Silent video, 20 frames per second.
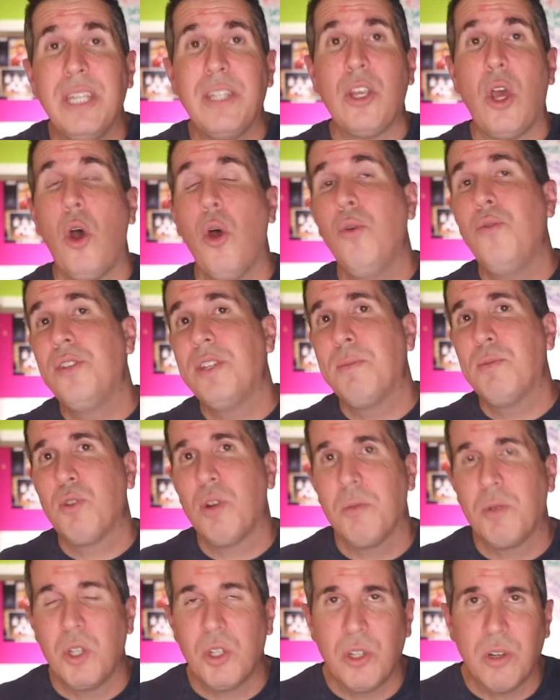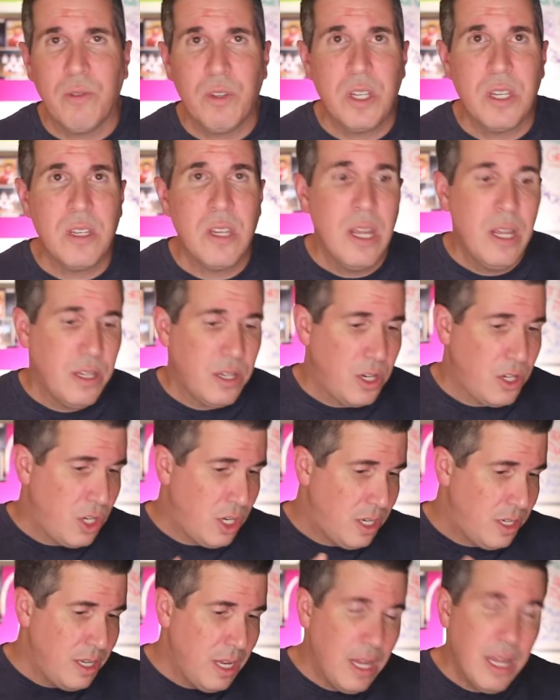its own subscription services, such
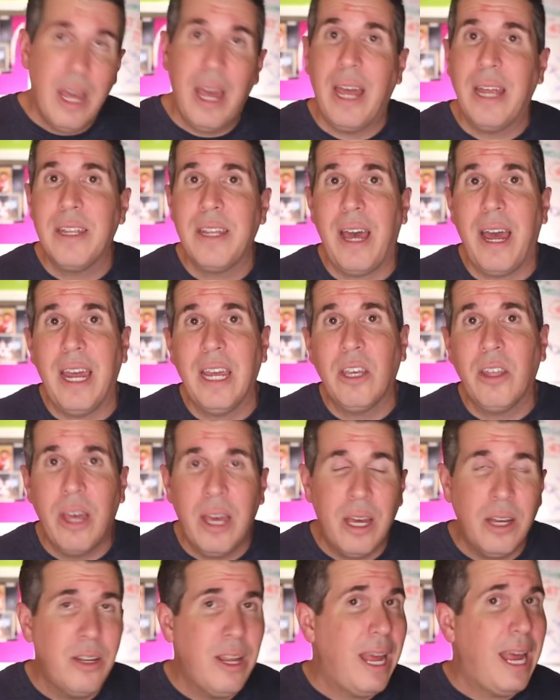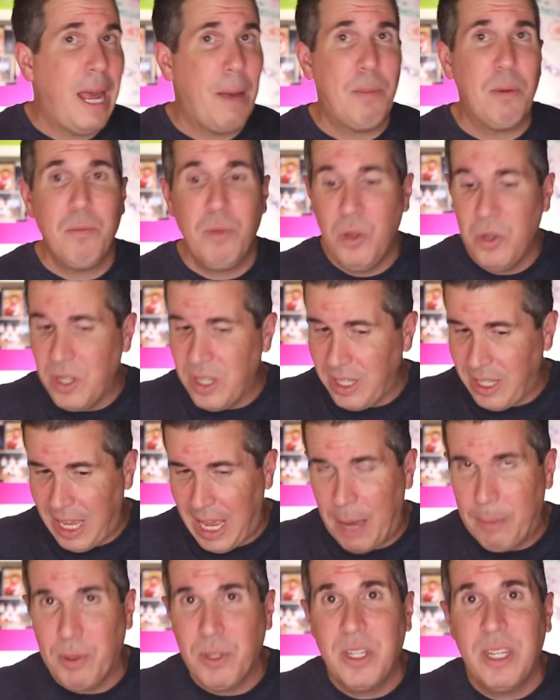as the iCloud, Apple Music,
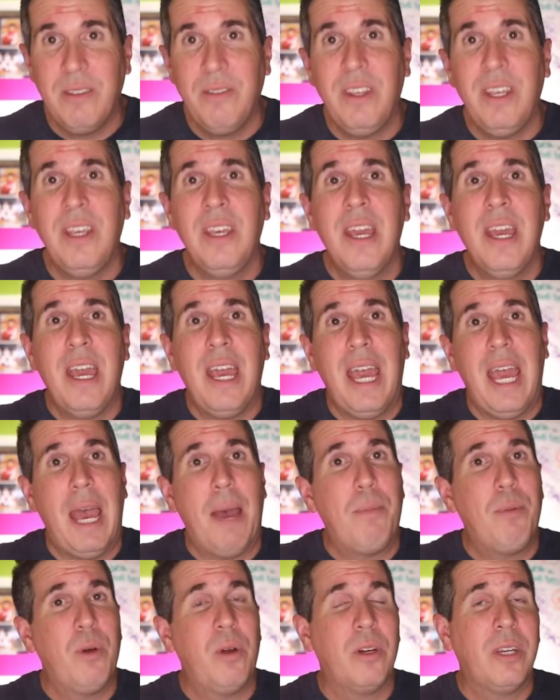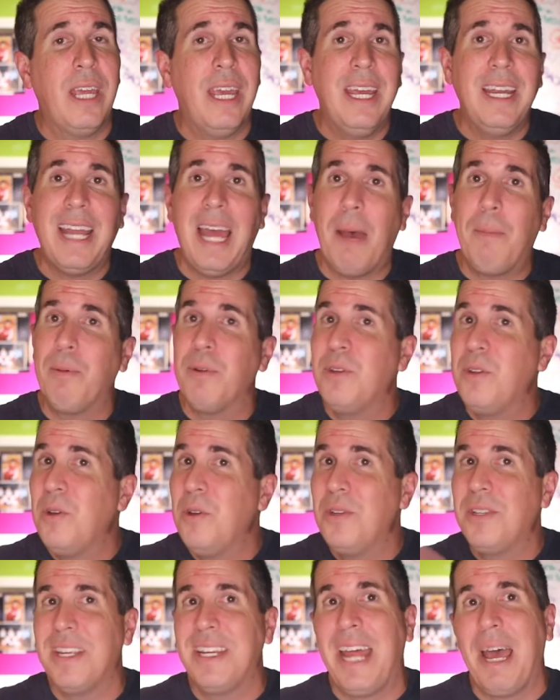Apple TV, Apple Arcade, Apple
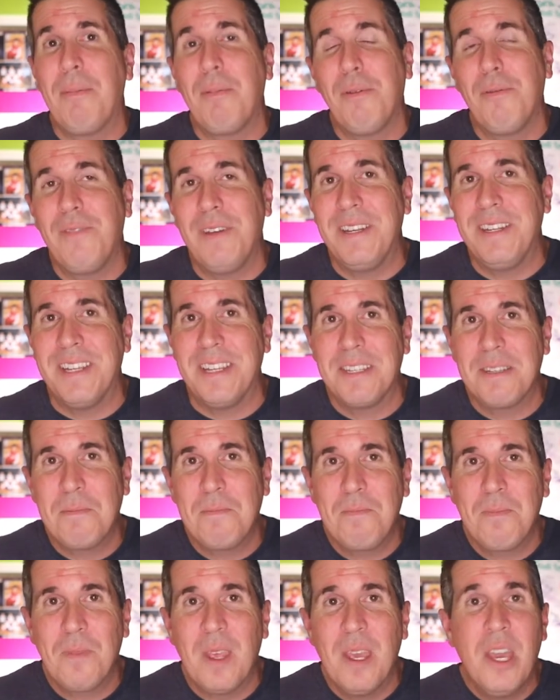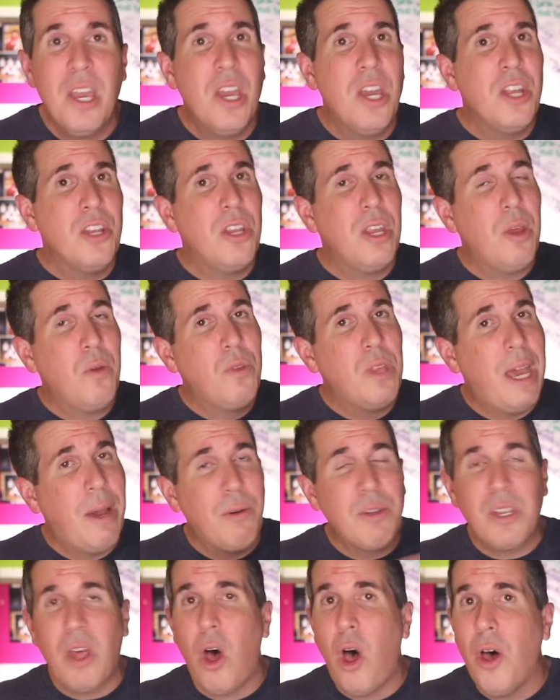News, and Apple Fitness. And that
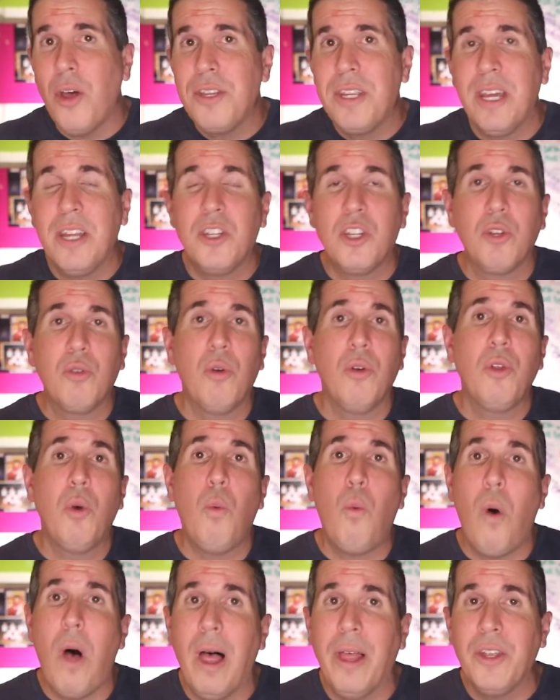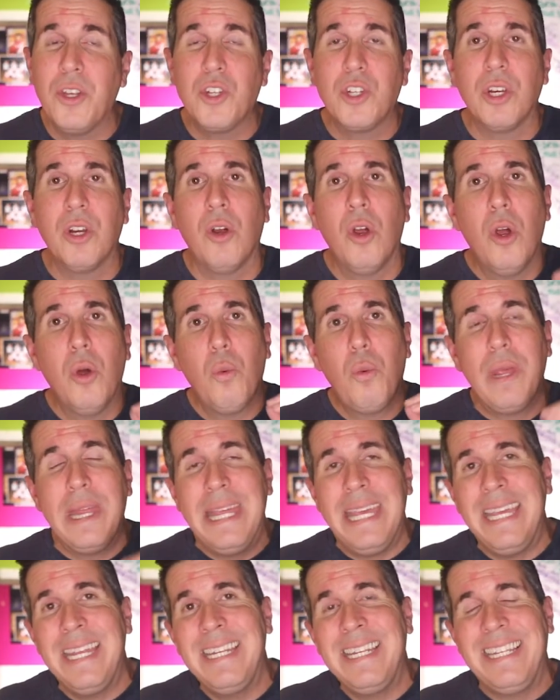was all done to grow the wallet share
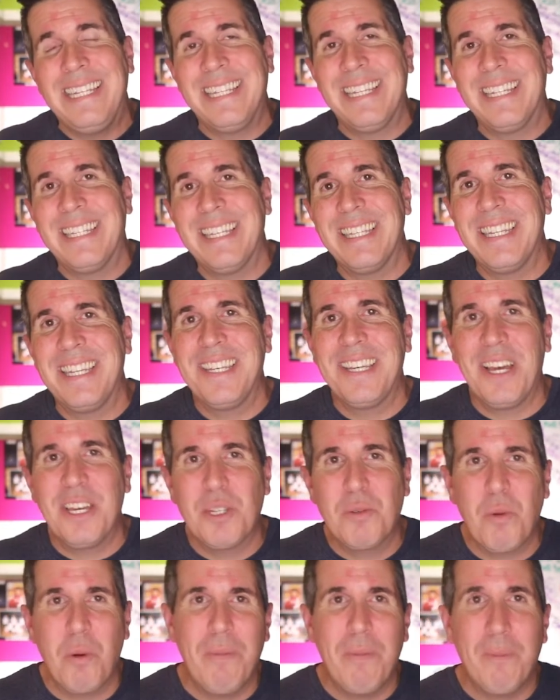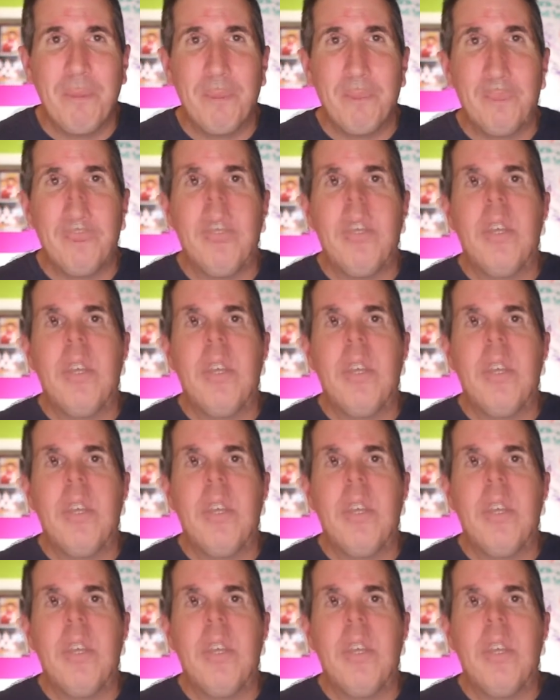within its existing customer base.